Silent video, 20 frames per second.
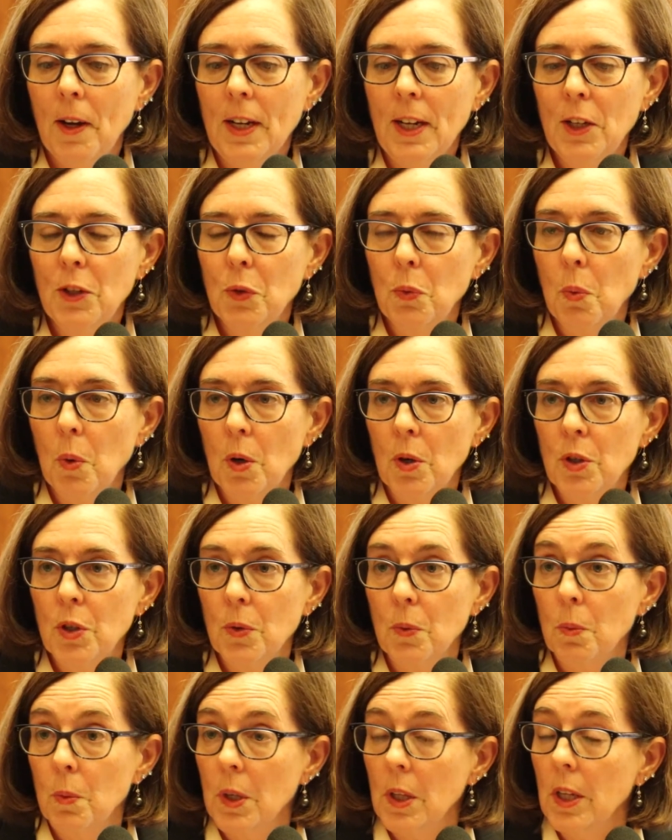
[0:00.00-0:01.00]
He's worked
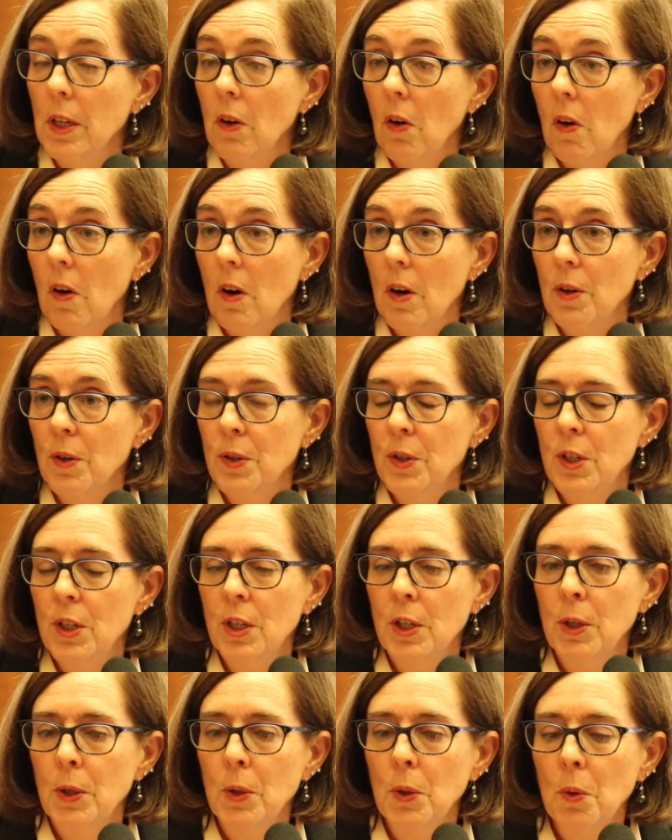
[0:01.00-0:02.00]
really hard
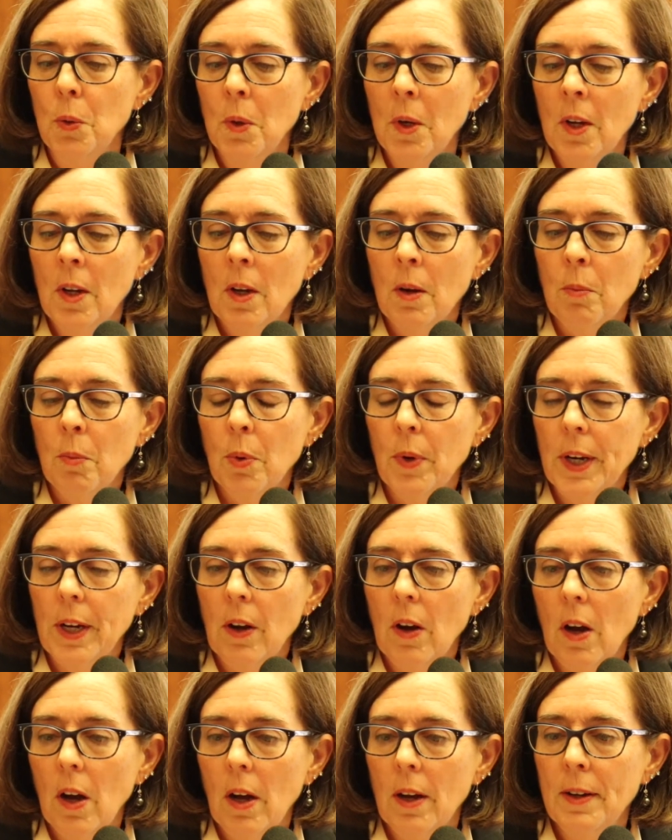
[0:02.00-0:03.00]
to
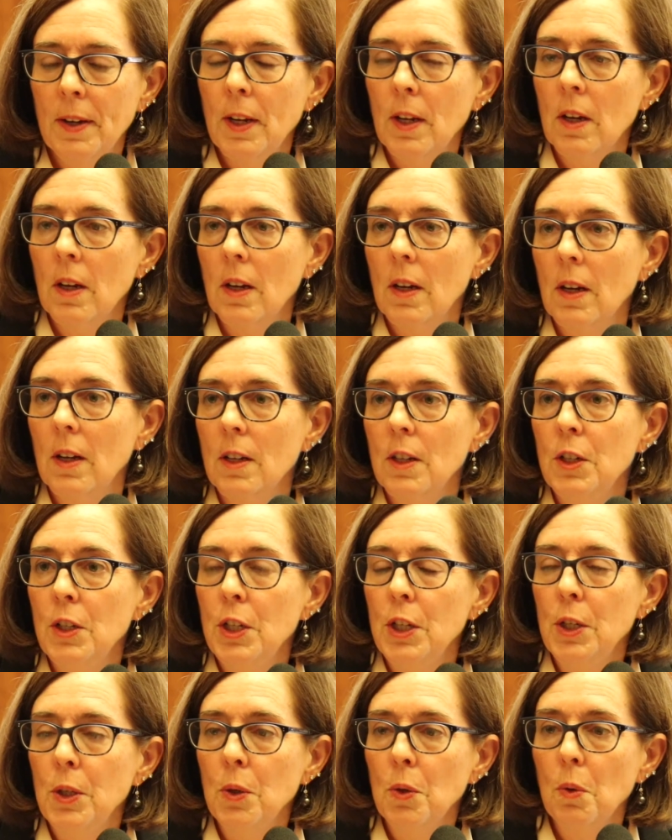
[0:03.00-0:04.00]
bring on
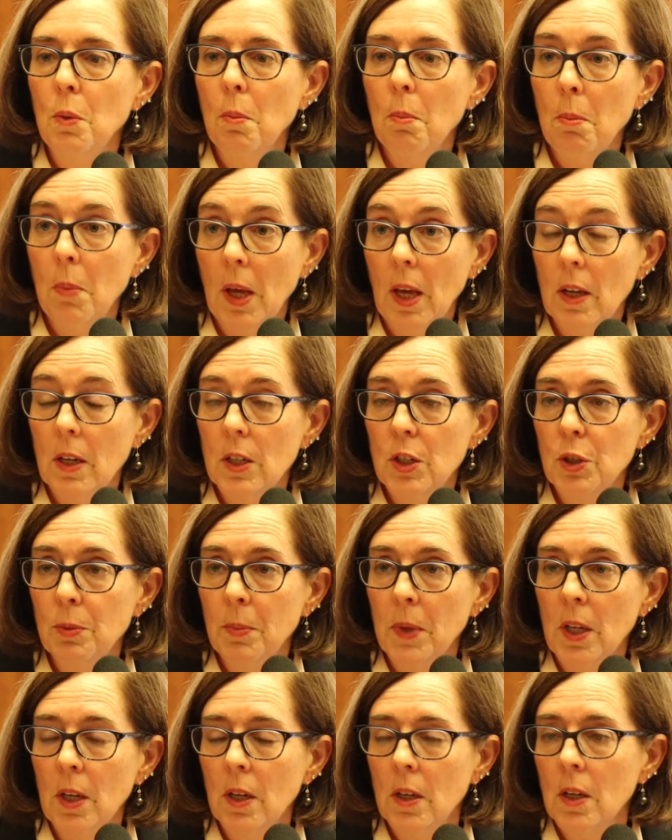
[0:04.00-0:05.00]
new
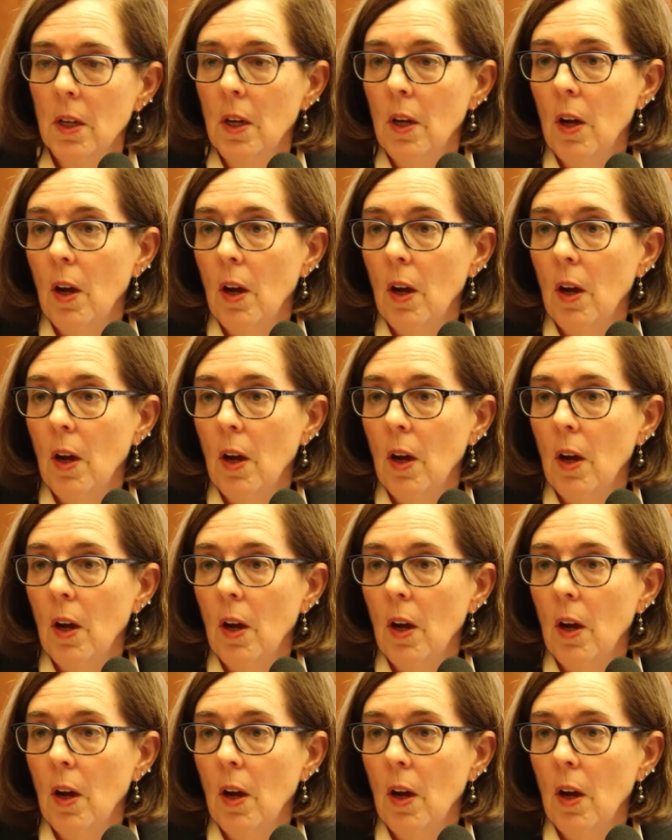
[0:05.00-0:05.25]
management